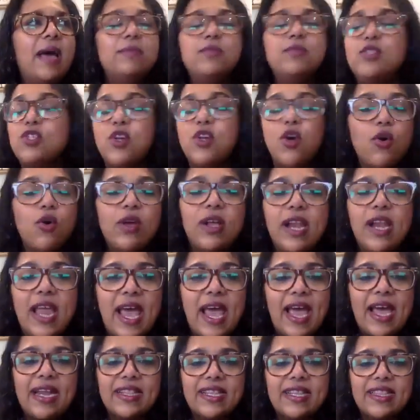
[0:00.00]
I'm so
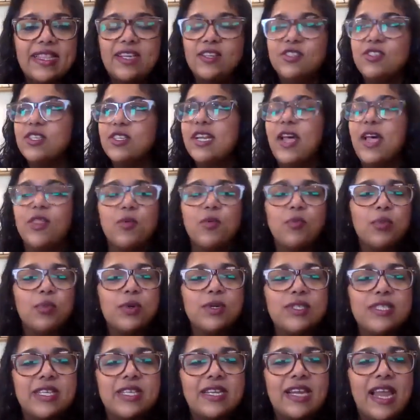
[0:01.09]
glad that there's another
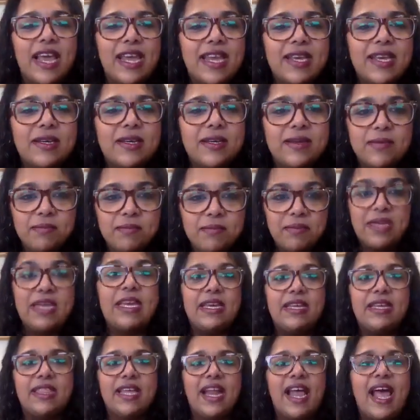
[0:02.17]
person like
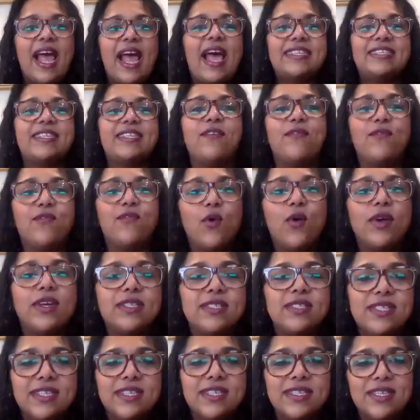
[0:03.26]
me that has that
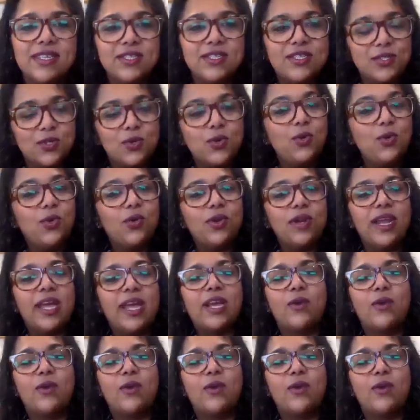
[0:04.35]
voice in the school.